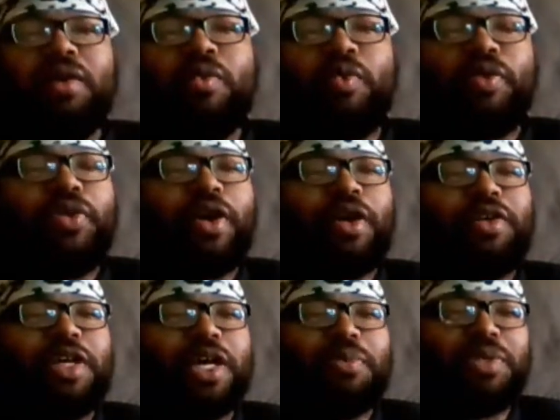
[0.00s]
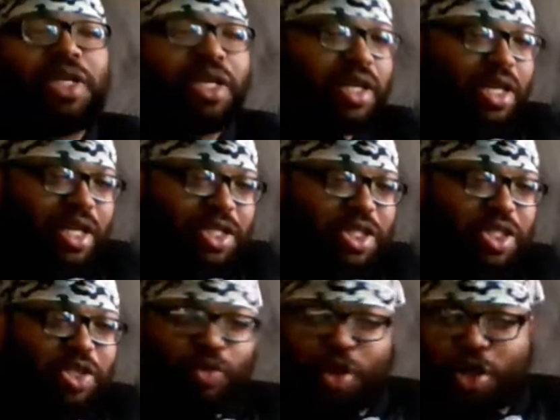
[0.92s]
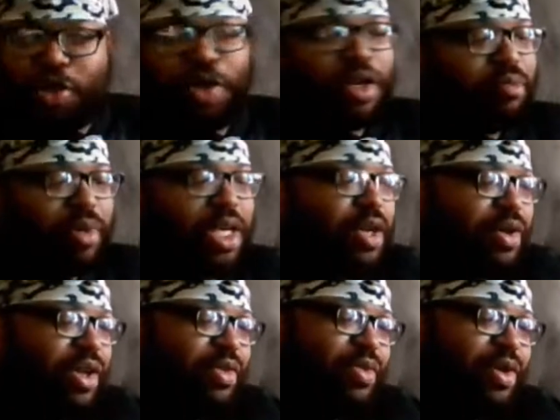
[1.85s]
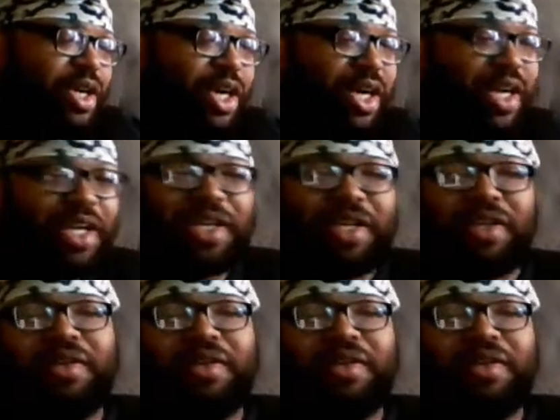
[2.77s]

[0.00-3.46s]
with our top ten list, the Word According to Me, whatever you want to call it.